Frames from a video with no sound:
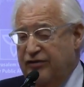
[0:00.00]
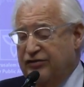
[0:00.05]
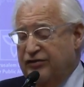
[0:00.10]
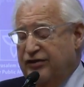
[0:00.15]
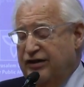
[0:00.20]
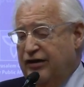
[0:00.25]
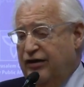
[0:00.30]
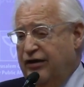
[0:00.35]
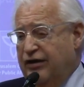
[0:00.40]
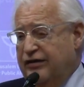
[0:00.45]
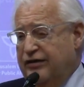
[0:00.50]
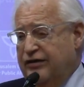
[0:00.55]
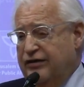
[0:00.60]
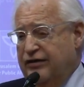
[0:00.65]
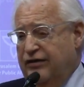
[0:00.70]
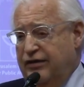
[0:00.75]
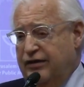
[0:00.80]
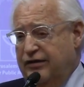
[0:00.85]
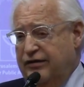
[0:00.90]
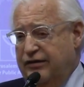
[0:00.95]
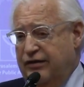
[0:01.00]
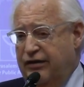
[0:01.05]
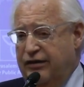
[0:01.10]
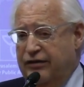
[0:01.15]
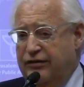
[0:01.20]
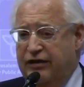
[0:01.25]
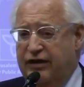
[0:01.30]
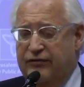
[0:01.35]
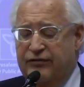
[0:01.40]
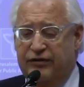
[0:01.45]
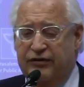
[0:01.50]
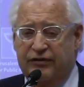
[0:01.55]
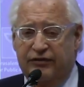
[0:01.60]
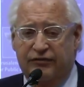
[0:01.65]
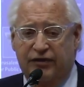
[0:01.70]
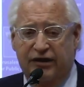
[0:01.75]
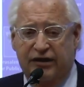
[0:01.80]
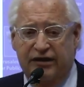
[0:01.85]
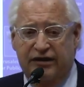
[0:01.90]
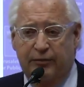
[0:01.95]
especially on
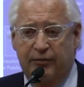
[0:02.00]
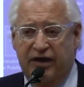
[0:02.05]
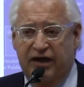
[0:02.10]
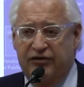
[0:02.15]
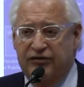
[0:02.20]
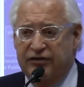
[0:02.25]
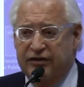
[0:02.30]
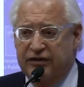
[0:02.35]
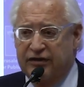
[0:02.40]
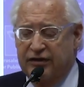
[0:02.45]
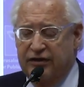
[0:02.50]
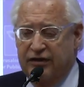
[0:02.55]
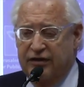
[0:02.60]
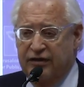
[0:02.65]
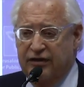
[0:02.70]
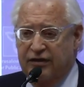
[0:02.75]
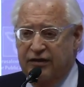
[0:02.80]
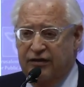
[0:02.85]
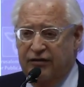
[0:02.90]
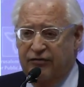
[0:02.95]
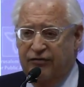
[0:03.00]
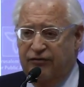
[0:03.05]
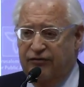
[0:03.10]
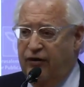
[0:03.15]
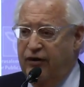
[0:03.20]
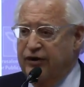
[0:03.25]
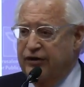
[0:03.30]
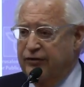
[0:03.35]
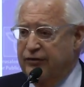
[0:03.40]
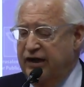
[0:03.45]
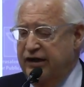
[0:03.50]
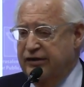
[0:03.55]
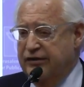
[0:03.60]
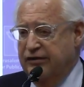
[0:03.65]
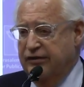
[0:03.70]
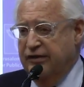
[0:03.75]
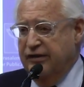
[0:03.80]
a dimension far